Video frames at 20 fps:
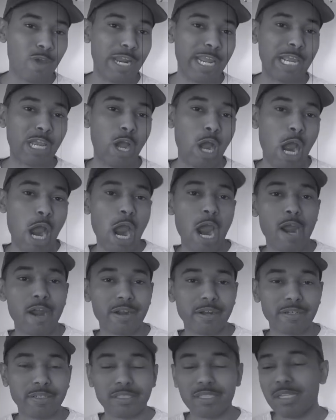it ain't
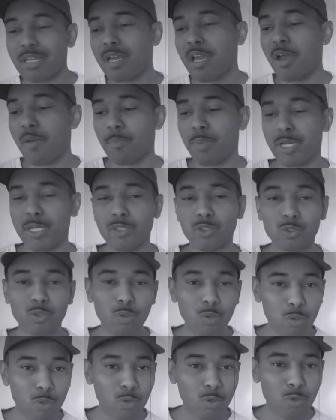ironed, but it's
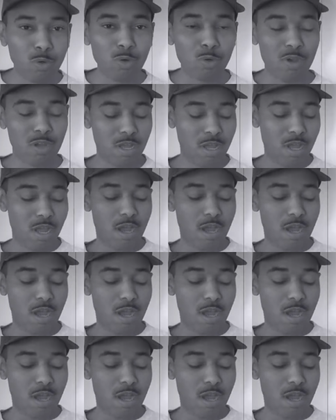cool.